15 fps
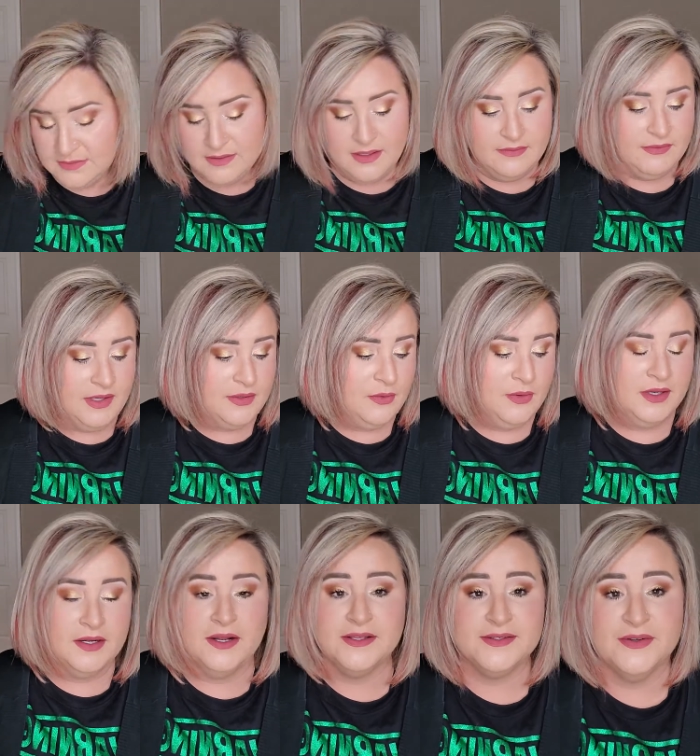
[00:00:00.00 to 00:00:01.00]
I've got to
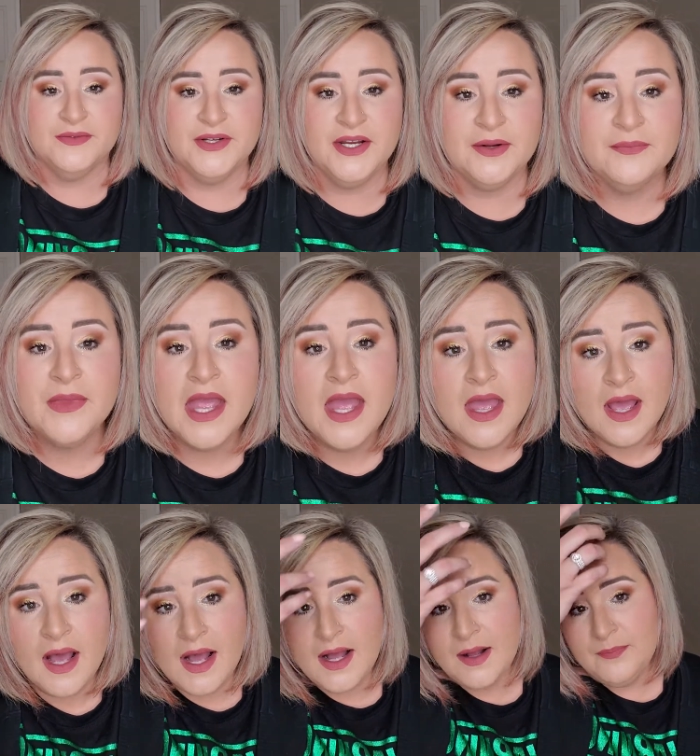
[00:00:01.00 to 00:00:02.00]
organize over here.
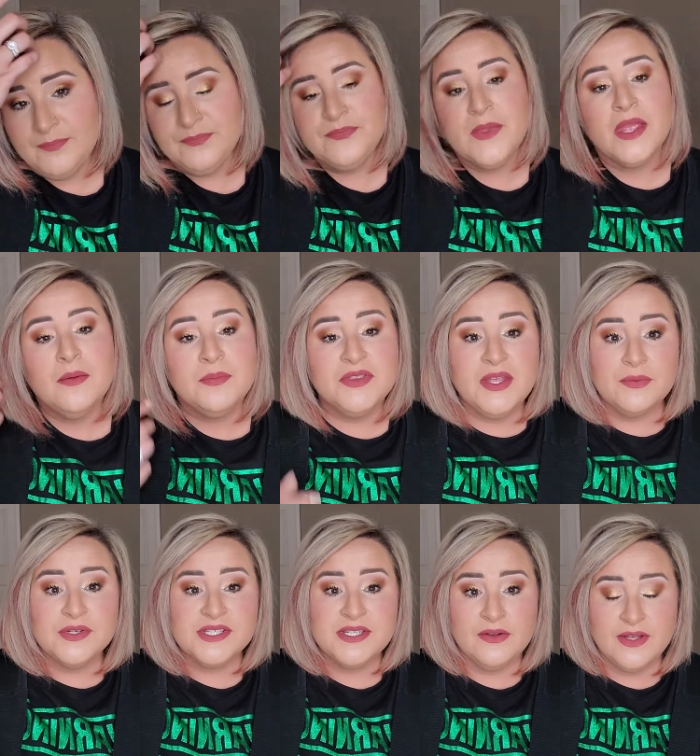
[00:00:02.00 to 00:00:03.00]
Um, but they were
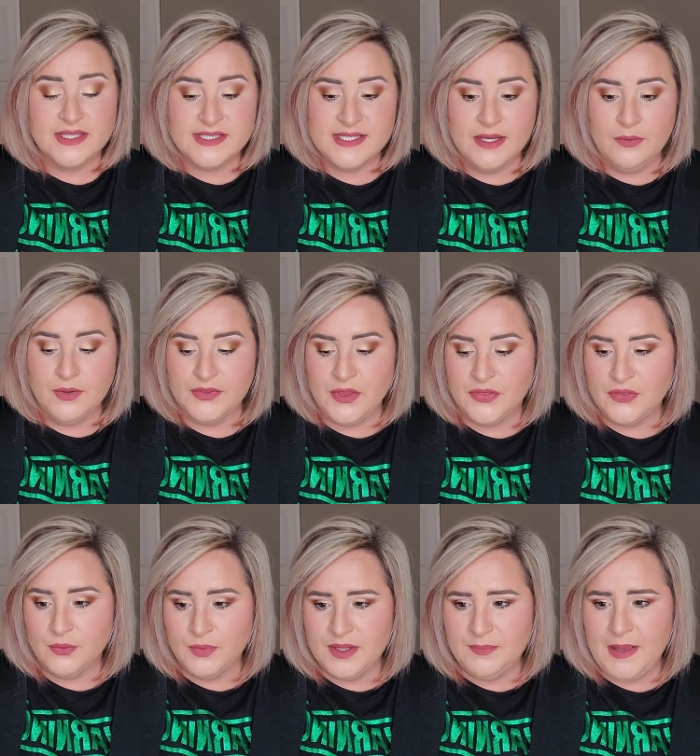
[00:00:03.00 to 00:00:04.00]
still on sale with the
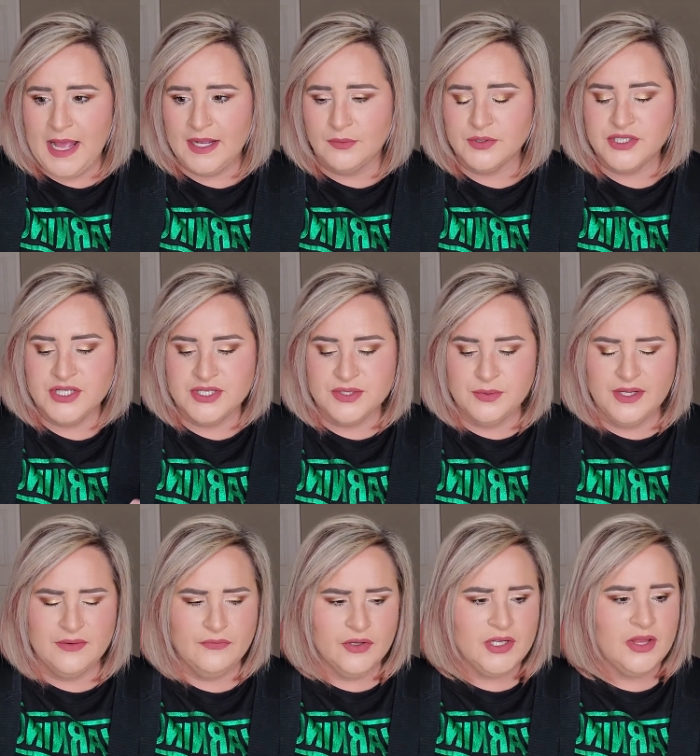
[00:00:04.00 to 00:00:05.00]
three pack, which is three
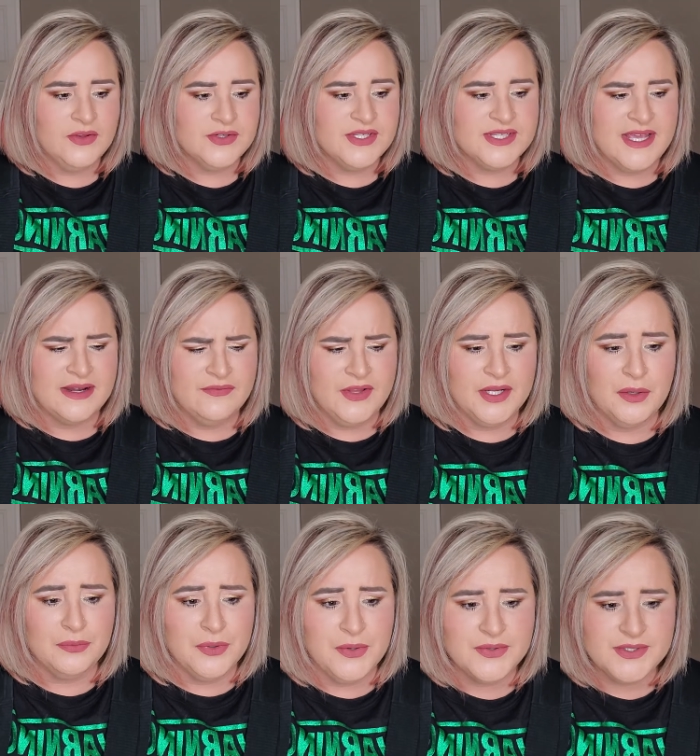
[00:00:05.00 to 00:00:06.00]
different colors. It's kind of like a
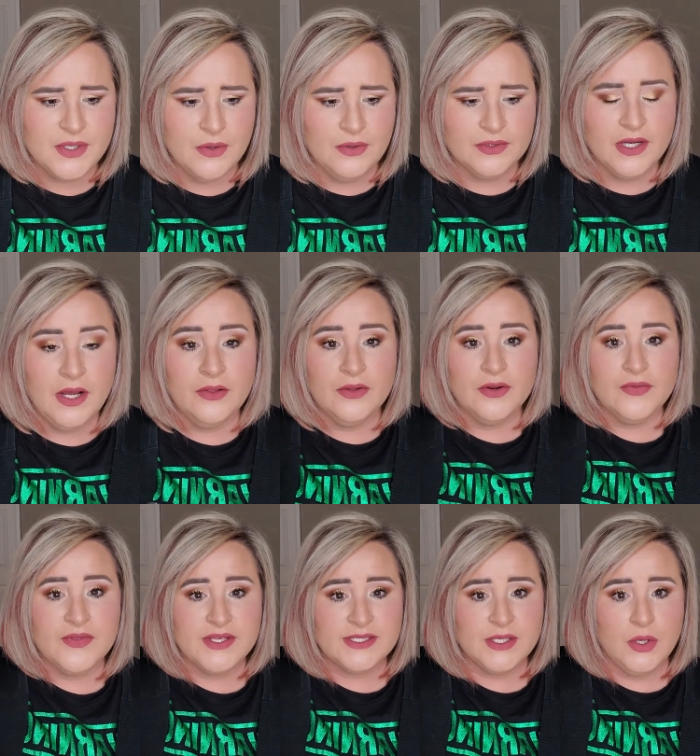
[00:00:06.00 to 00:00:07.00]
rose gold color,
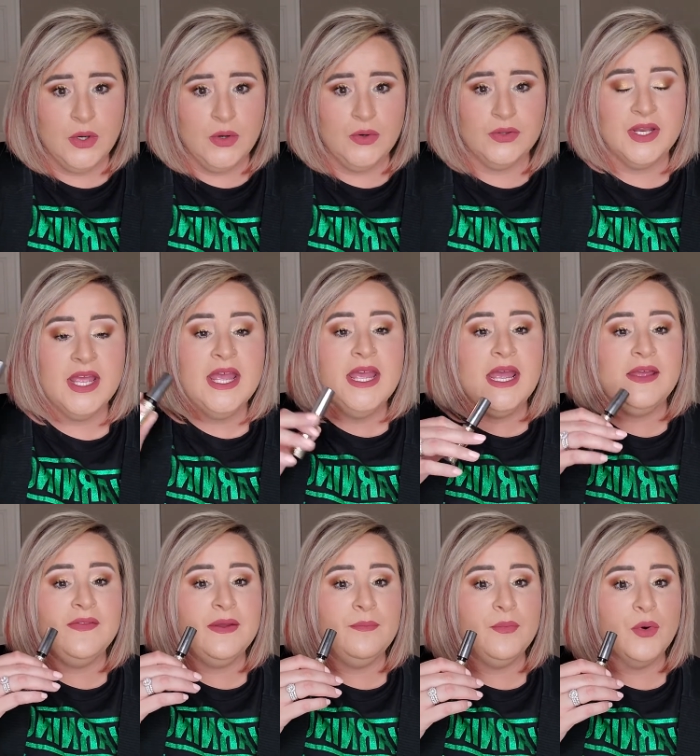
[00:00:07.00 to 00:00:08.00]
this gold, and
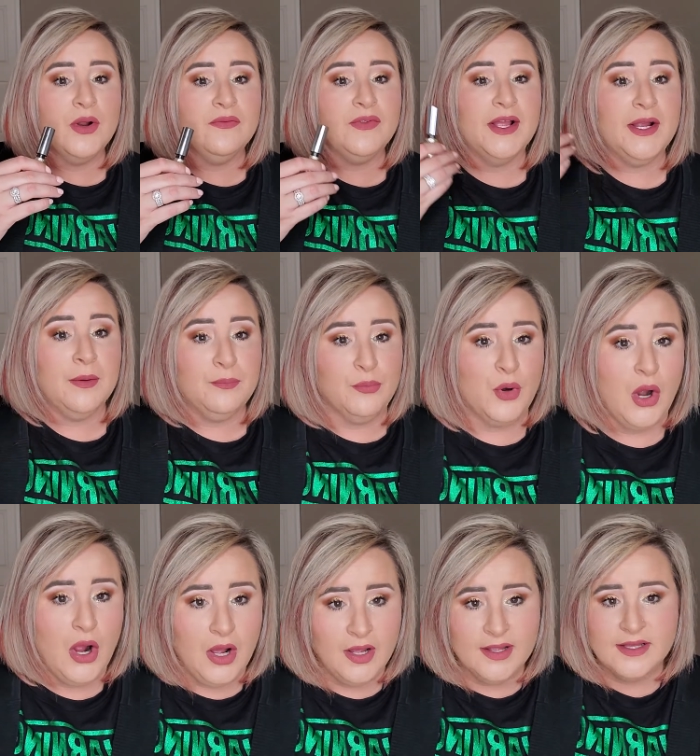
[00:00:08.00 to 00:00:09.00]
then more of like a
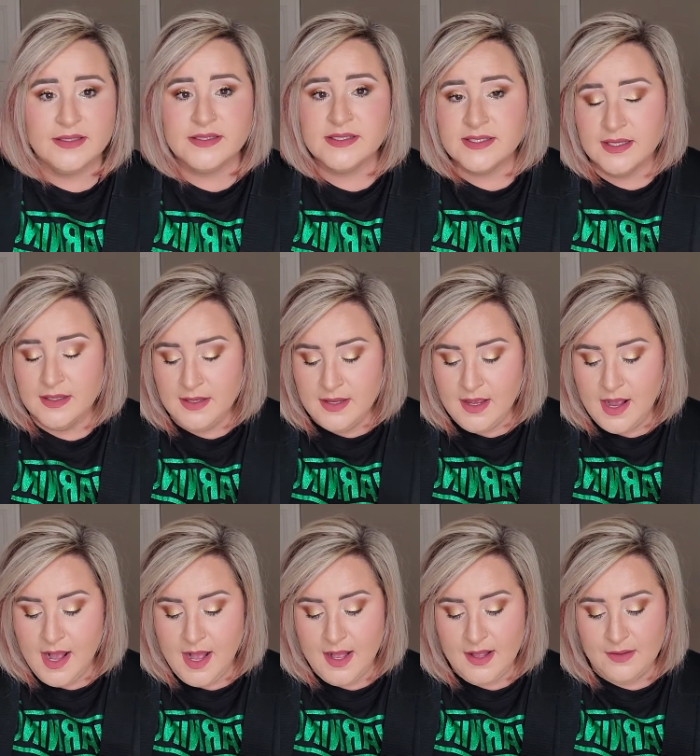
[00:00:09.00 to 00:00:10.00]
bronze.
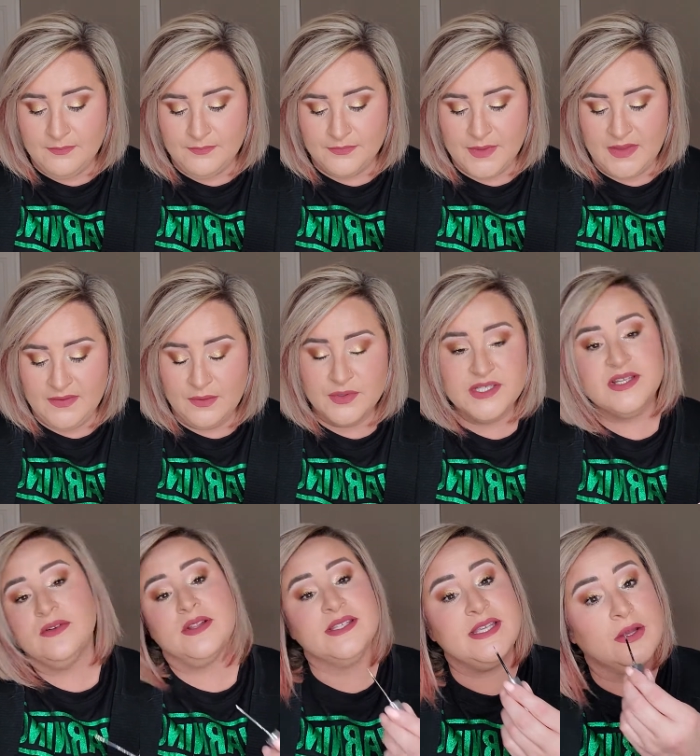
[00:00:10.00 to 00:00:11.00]
Um, and they were
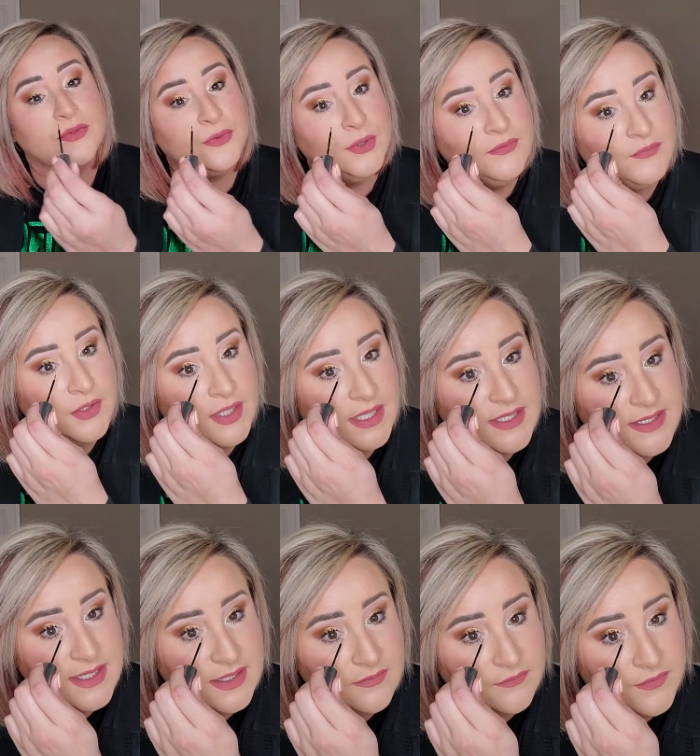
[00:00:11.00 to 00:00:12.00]
still on sale three for
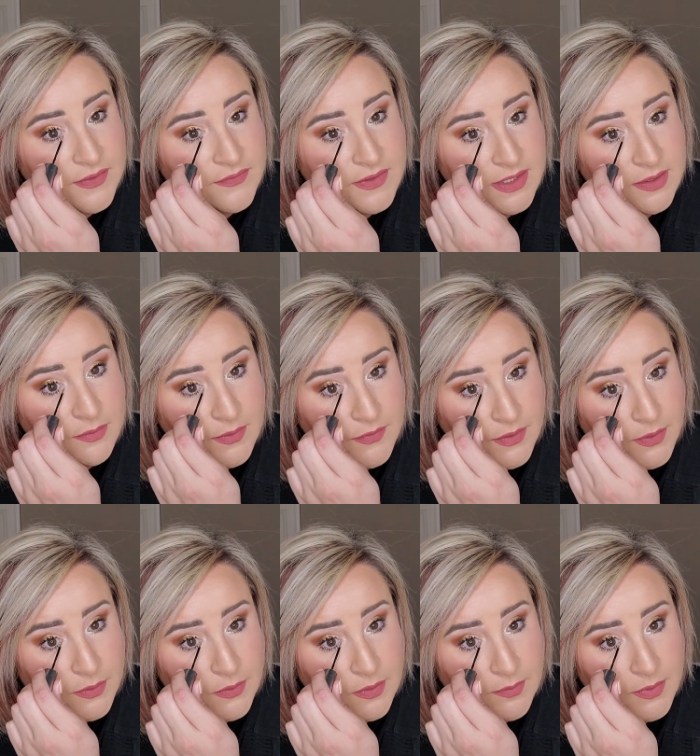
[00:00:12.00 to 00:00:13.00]
19.50 when they're
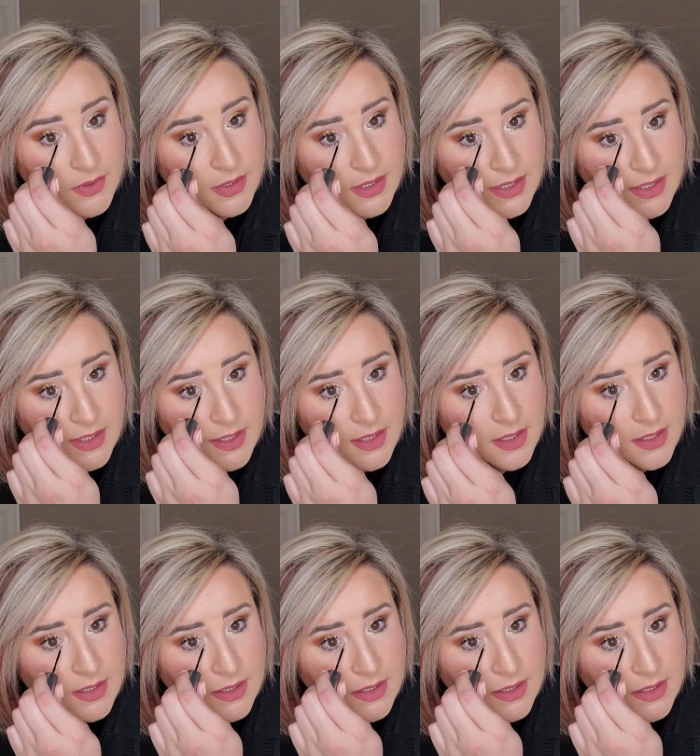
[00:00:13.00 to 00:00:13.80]
normally